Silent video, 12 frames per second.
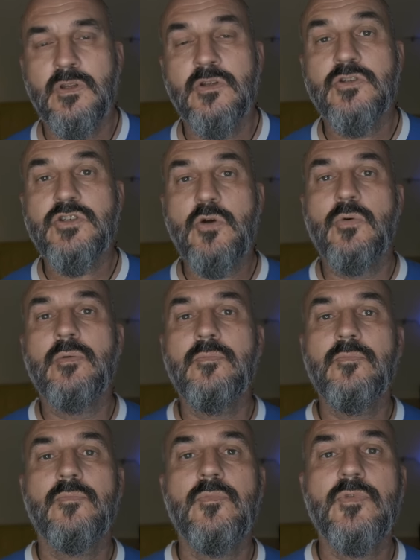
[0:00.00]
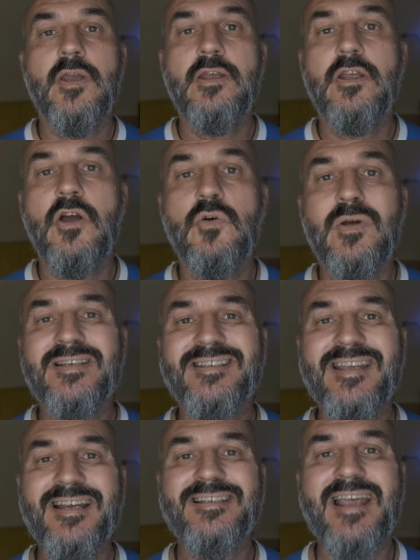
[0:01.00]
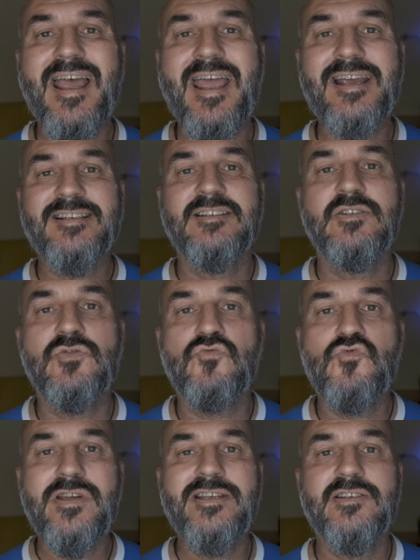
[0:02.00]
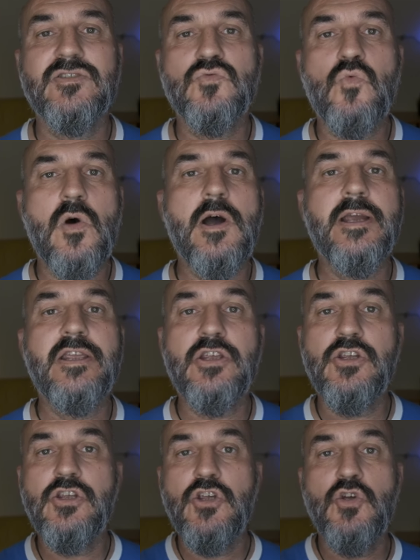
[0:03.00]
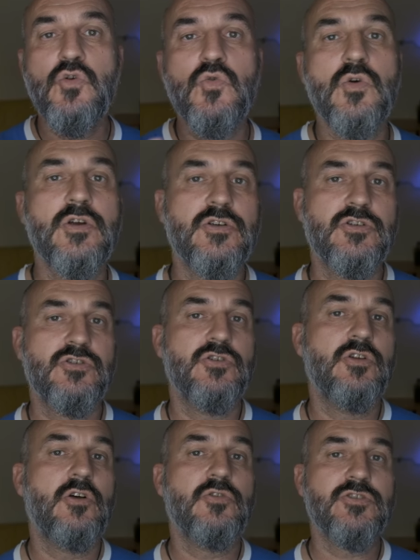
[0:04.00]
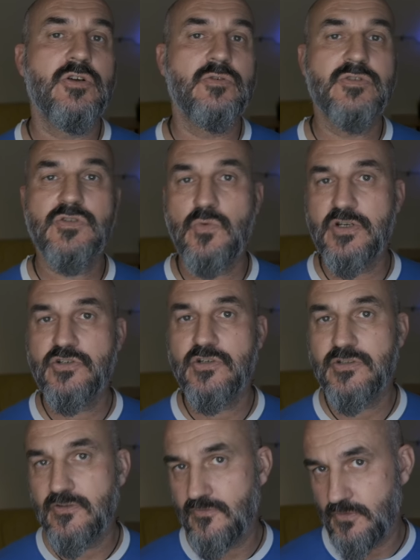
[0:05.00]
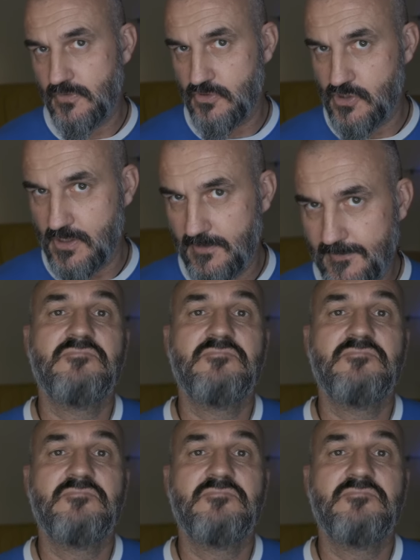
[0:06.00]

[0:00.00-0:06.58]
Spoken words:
So, there you go, six excellent reasons why you should also switch to Fuji.